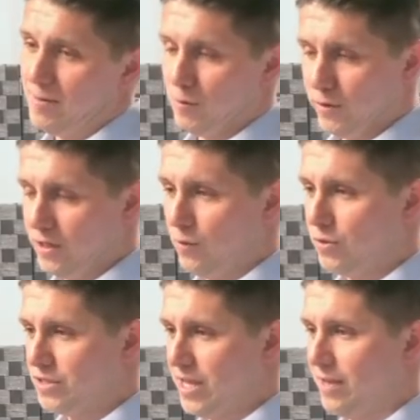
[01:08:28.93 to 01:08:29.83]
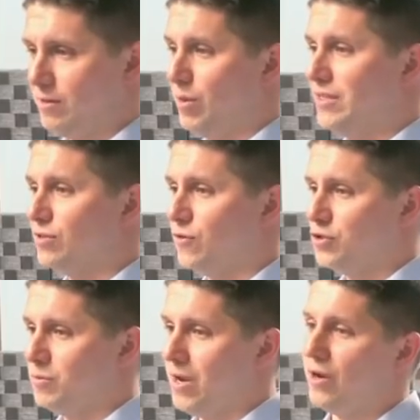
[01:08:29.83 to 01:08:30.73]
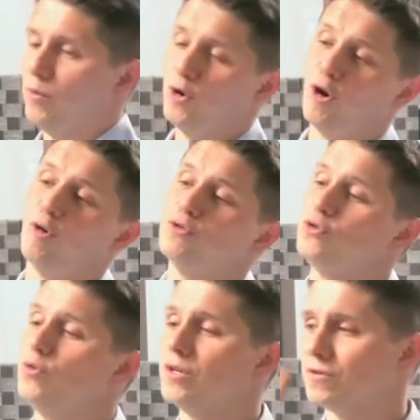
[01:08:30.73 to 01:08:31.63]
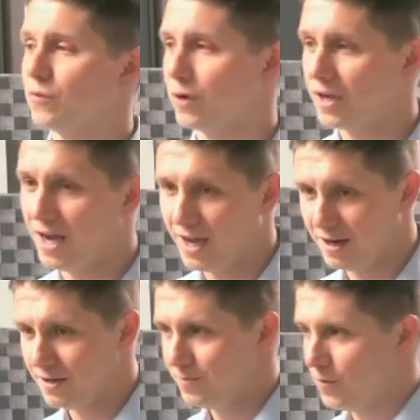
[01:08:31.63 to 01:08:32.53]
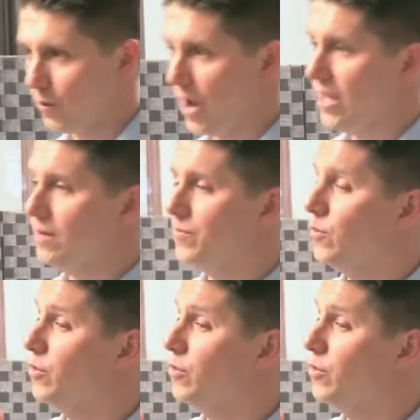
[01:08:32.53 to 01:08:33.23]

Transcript: But really, we're saying the Blessed Virgin Mary will go to us for God, right?